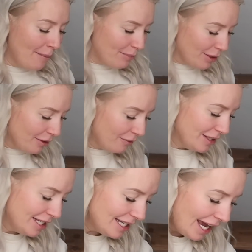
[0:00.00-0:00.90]
But for
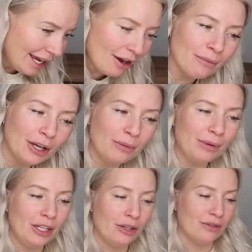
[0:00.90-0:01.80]
today, I'm going to
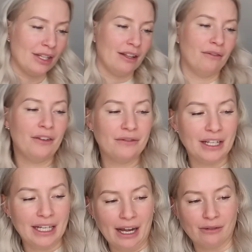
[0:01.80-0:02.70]
be using the
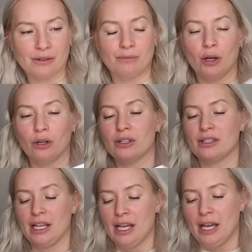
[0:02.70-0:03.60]
15-ounce mugs.